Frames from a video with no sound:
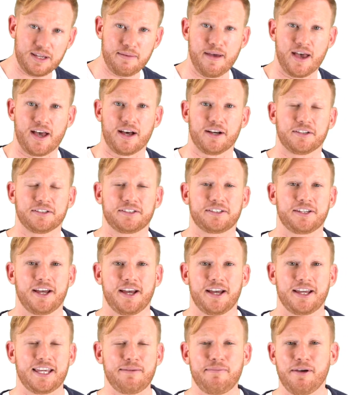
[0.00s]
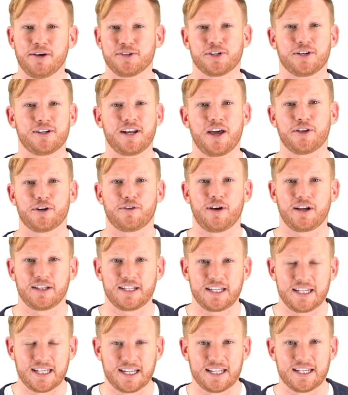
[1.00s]
emails. Emails are another great
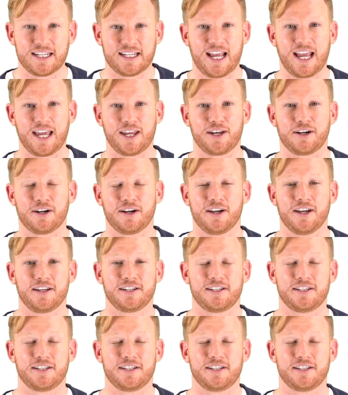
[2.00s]
leading indicator